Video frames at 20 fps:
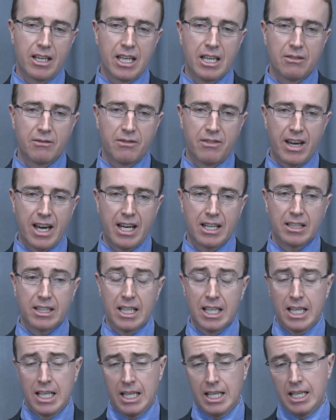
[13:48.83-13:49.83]
in
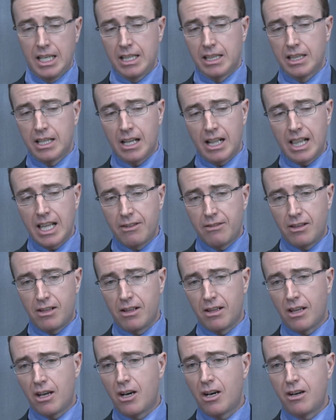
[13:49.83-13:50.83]
fact, the
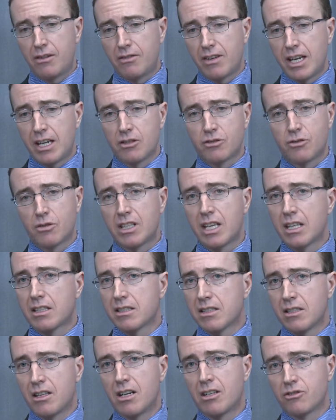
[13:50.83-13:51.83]
level of
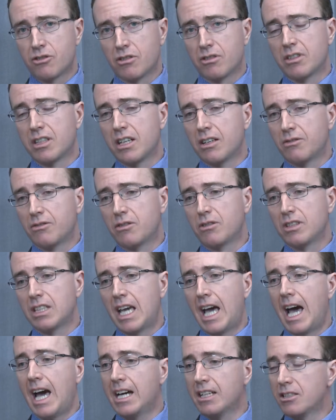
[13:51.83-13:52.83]
angiotensinogen, therefore
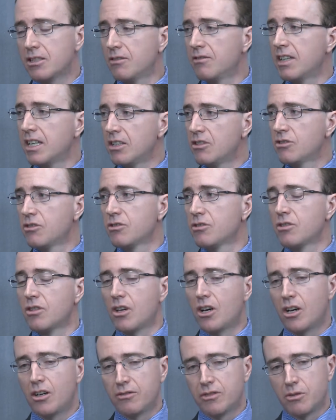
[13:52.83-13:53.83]
the activation
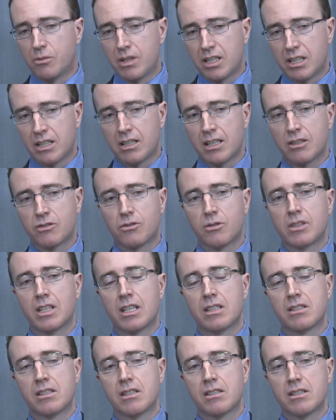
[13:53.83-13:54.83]
of the
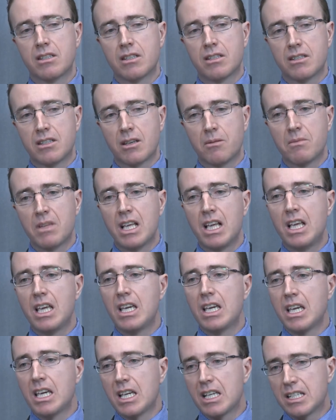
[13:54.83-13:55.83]
renin-angiotensin system,
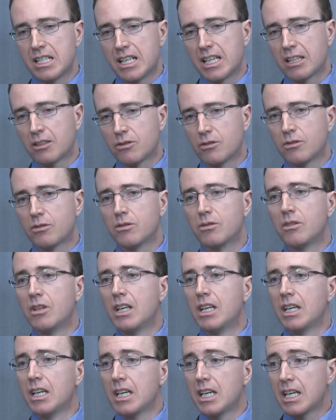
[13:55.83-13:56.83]
is linked to
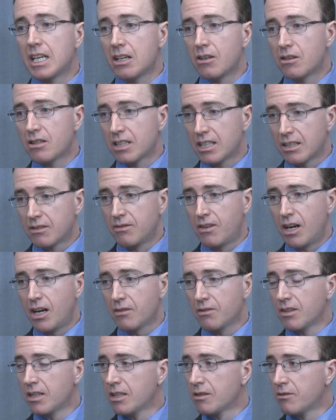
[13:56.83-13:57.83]
aortic
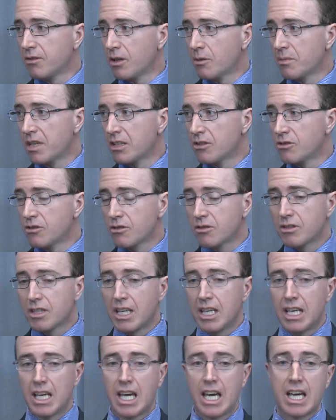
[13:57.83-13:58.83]
valve inflammation
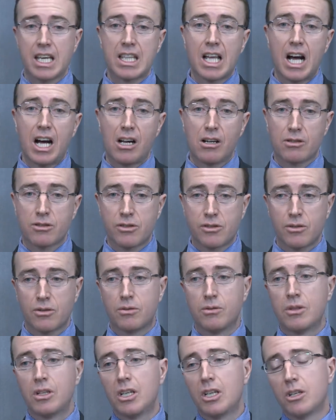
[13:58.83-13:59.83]
and
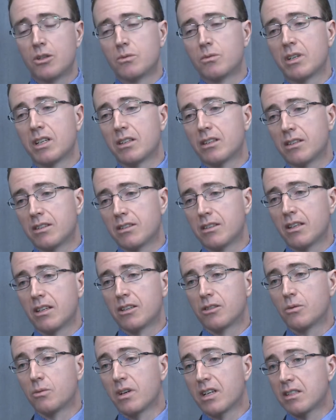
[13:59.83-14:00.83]
also with
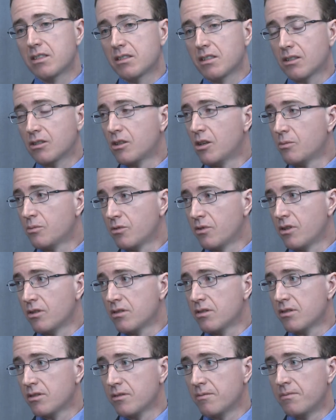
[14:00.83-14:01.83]
the waist
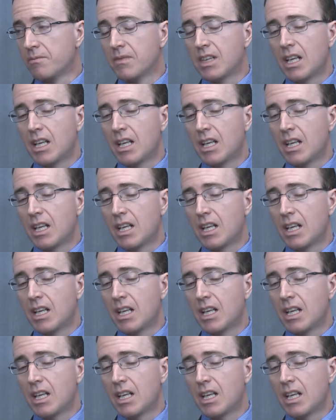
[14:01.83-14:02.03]
circumference.